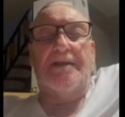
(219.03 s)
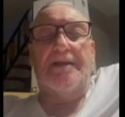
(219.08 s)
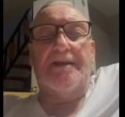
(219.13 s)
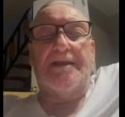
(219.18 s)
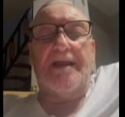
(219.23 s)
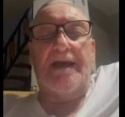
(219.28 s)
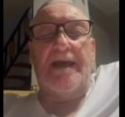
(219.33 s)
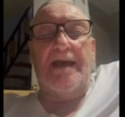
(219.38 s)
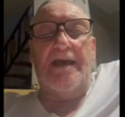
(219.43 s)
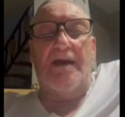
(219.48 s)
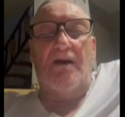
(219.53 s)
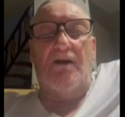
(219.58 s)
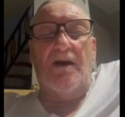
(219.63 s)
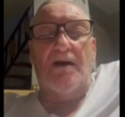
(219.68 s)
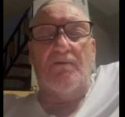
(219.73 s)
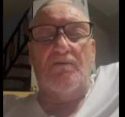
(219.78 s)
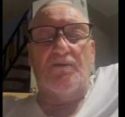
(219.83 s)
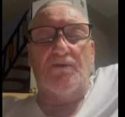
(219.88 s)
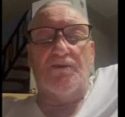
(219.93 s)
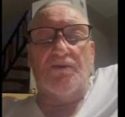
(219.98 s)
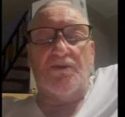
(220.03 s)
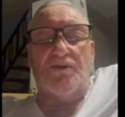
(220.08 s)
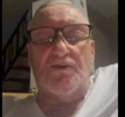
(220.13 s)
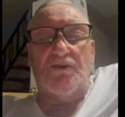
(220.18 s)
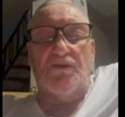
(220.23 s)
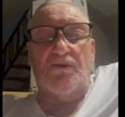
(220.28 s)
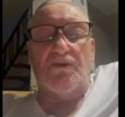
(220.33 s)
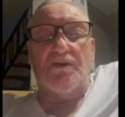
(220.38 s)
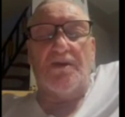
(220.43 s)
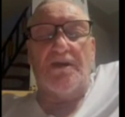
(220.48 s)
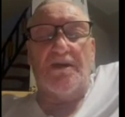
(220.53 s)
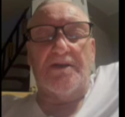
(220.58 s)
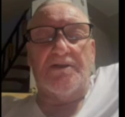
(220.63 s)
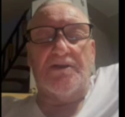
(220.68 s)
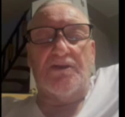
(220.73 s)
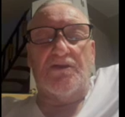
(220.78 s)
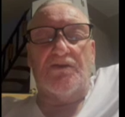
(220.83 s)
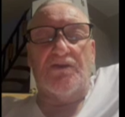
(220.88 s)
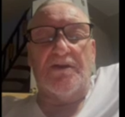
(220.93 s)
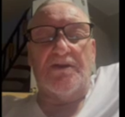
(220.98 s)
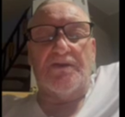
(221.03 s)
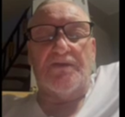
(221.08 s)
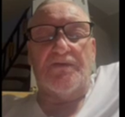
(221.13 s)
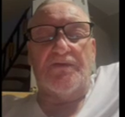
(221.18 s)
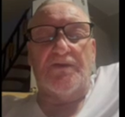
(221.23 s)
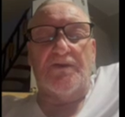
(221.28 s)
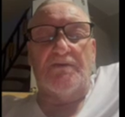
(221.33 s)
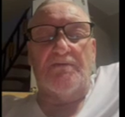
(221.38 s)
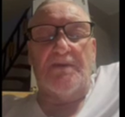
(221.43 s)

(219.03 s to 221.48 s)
that I was not going to transfer